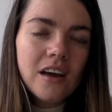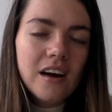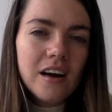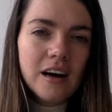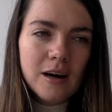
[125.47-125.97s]

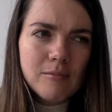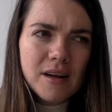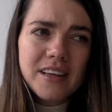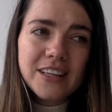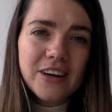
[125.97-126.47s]
I
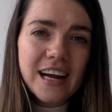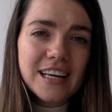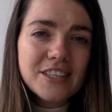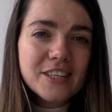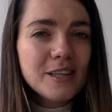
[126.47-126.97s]
think they're
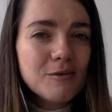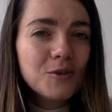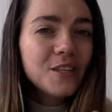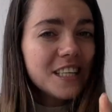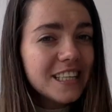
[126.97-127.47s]
actually the
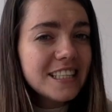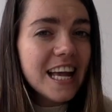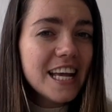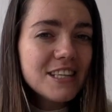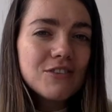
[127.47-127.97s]
most
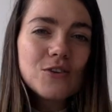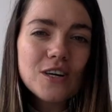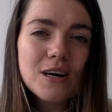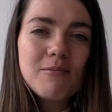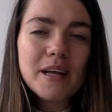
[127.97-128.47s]
successful
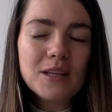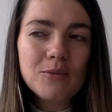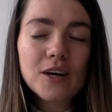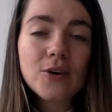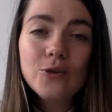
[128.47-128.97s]
club in the
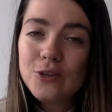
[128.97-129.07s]
world,